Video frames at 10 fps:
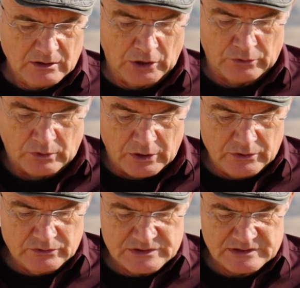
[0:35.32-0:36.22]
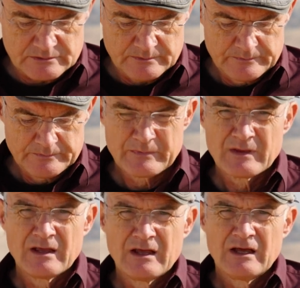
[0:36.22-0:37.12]
arose,
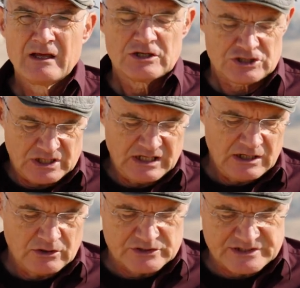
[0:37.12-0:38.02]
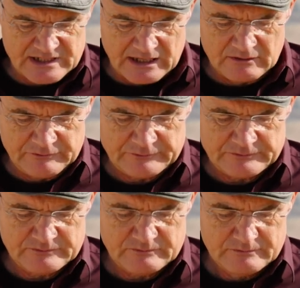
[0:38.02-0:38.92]
she
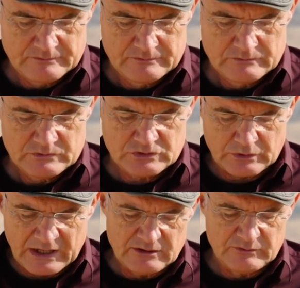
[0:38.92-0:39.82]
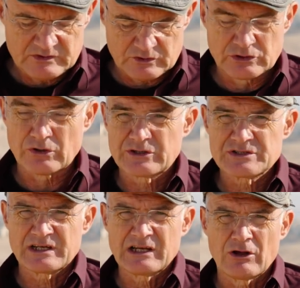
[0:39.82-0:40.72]
herself, together with her
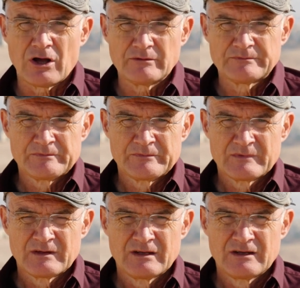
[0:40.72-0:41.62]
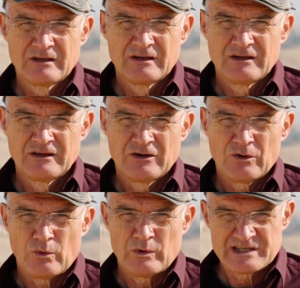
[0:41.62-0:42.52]
daughters-in-law.
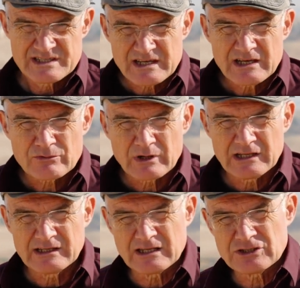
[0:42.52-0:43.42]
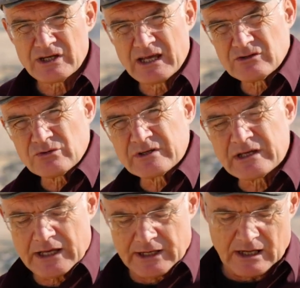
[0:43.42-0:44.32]
We see really that she had to
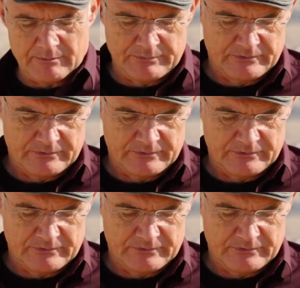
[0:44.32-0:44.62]
get up